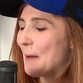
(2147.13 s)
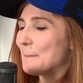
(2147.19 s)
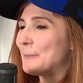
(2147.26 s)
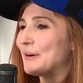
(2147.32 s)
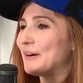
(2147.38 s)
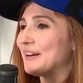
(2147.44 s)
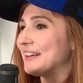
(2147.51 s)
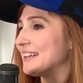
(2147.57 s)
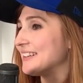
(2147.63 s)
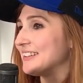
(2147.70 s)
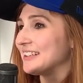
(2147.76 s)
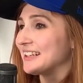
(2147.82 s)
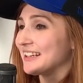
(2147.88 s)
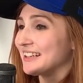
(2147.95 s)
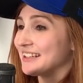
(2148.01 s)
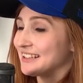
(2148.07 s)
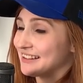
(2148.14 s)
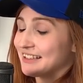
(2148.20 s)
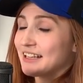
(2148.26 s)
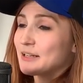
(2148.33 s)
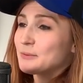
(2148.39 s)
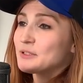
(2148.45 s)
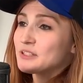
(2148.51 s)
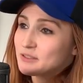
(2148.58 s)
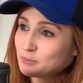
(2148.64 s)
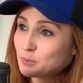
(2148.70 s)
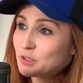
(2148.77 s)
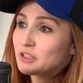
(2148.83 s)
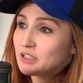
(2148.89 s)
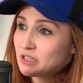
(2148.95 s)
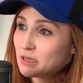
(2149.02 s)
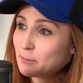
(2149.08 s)
but like it, it was
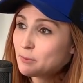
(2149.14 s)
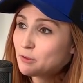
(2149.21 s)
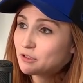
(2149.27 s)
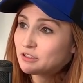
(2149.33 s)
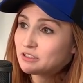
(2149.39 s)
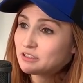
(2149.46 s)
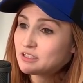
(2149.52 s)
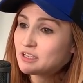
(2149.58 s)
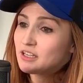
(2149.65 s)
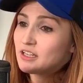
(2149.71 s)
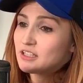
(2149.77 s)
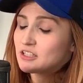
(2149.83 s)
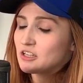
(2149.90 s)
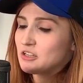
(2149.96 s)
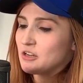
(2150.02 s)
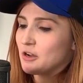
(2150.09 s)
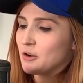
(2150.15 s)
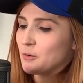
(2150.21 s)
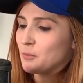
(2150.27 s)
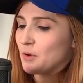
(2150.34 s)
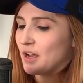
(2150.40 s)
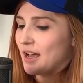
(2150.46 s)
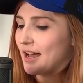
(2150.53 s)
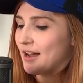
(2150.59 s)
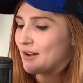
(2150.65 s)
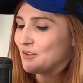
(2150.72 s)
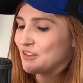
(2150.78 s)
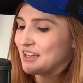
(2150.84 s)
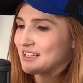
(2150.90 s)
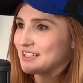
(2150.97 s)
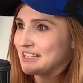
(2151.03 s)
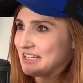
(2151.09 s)
really important to know how
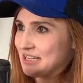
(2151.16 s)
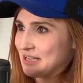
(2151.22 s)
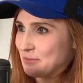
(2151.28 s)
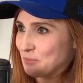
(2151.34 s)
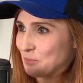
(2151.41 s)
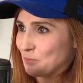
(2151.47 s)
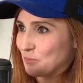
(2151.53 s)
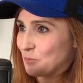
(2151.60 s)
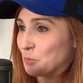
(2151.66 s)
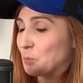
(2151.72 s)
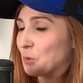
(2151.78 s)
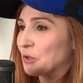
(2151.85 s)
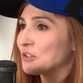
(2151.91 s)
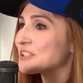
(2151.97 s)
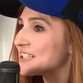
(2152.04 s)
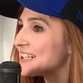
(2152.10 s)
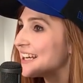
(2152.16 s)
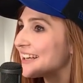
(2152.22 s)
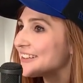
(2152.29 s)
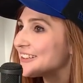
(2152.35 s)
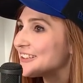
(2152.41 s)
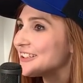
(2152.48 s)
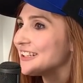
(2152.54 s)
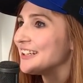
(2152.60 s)
that team worked together.